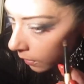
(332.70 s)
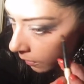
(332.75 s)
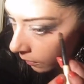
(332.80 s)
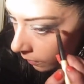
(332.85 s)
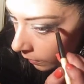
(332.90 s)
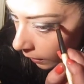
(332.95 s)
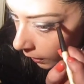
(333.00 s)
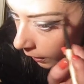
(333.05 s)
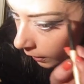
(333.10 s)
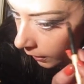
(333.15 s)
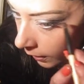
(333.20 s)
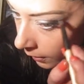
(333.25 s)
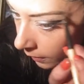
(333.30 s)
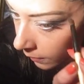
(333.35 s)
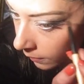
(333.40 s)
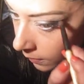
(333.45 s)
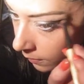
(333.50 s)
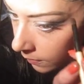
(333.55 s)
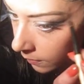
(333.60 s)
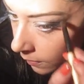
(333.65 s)
Okay,
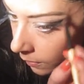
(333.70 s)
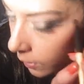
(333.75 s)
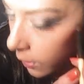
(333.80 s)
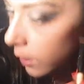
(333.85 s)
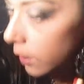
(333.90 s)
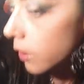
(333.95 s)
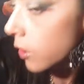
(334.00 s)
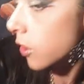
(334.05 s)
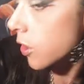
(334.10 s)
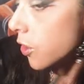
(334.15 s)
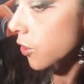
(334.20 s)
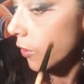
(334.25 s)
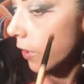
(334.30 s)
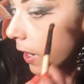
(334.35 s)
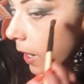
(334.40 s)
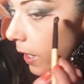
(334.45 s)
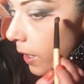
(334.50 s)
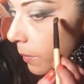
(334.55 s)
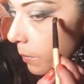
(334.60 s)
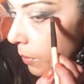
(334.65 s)
so you could just
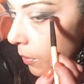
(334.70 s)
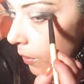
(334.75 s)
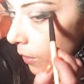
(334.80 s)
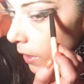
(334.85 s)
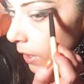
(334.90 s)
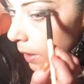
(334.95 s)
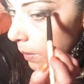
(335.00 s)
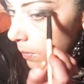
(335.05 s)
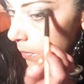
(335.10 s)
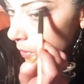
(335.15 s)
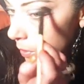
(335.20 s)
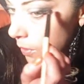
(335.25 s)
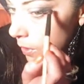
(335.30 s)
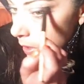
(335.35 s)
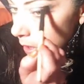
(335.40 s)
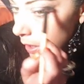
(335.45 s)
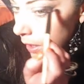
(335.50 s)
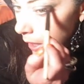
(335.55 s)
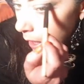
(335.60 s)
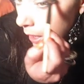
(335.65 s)
drag and pull it up towards
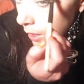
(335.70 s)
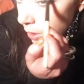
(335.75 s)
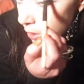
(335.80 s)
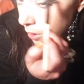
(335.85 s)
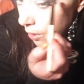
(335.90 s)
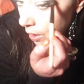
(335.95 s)
the lash